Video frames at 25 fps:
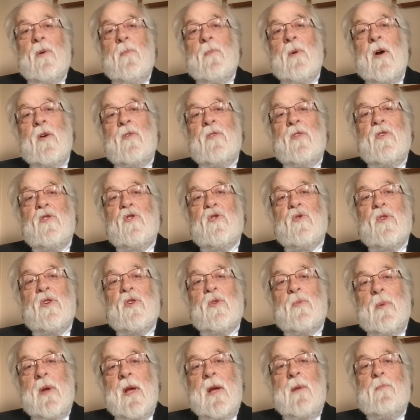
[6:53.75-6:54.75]
among the
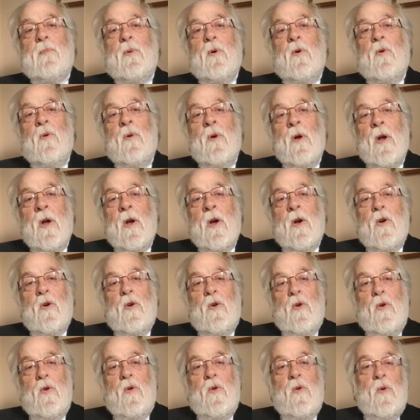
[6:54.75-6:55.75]
Jewish people
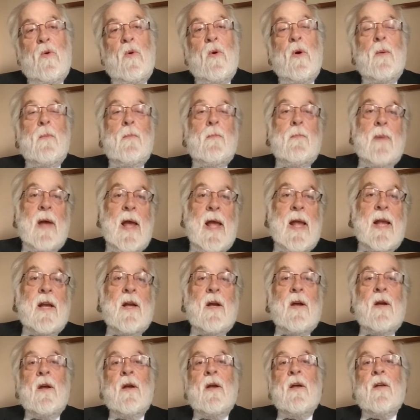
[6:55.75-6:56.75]
who make